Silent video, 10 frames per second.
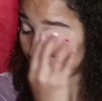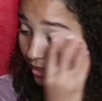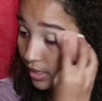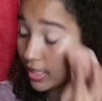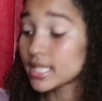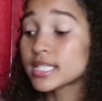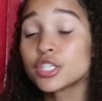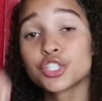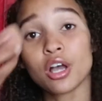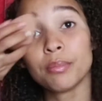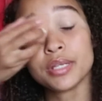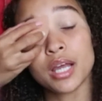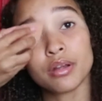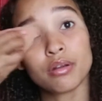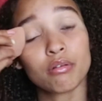but it gets the job
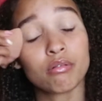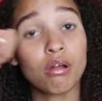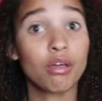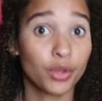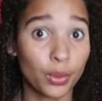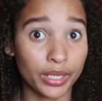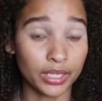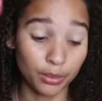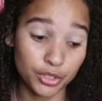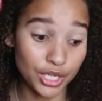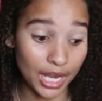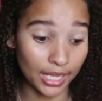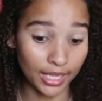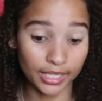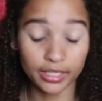done rather quickly, which
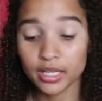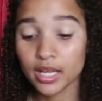I like.